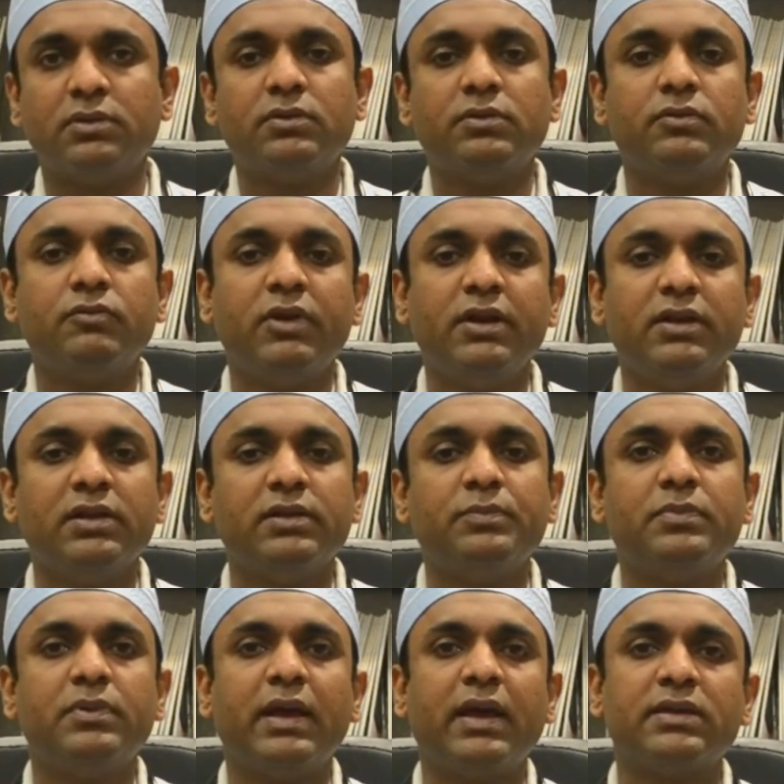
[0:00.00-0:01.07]
radial,
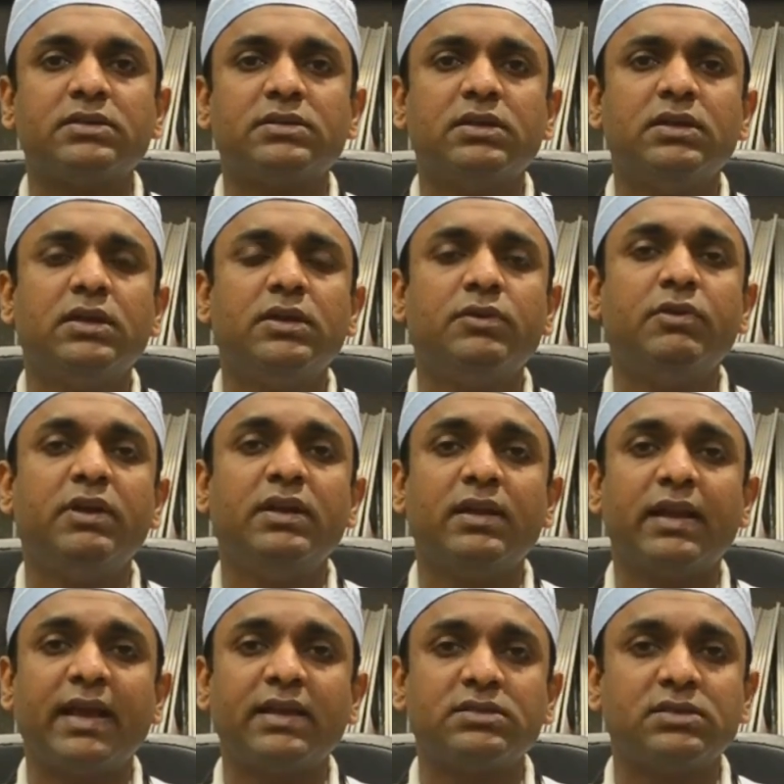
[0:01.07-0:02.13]
ac radial
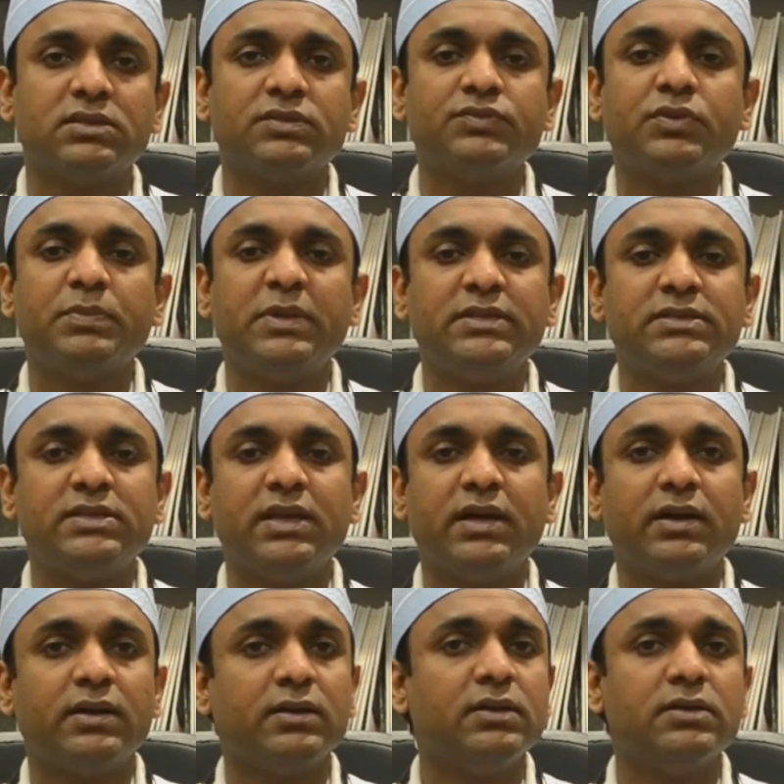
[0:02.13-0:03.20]
access for
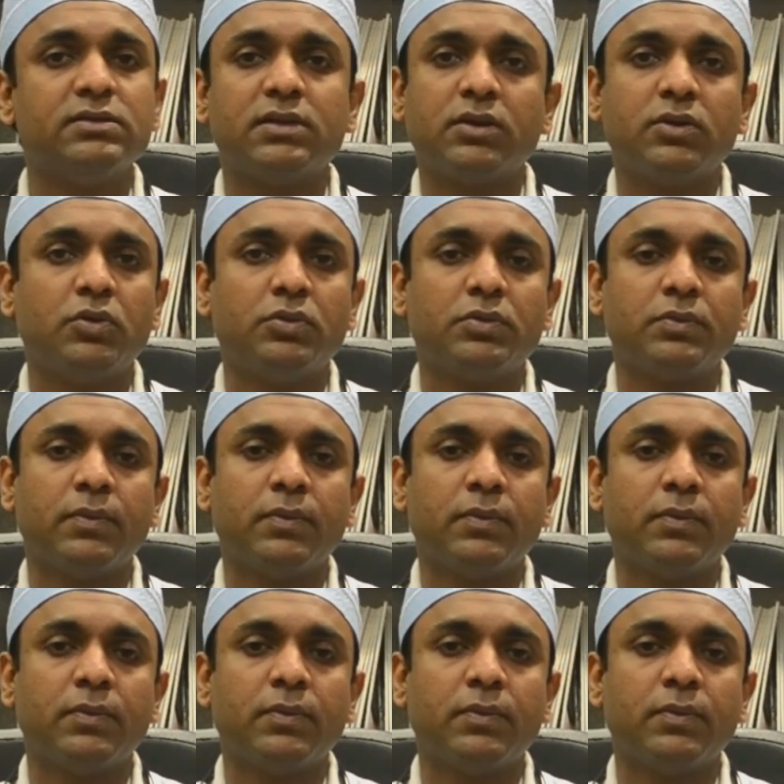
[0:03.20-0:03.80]
PCI, is unknown.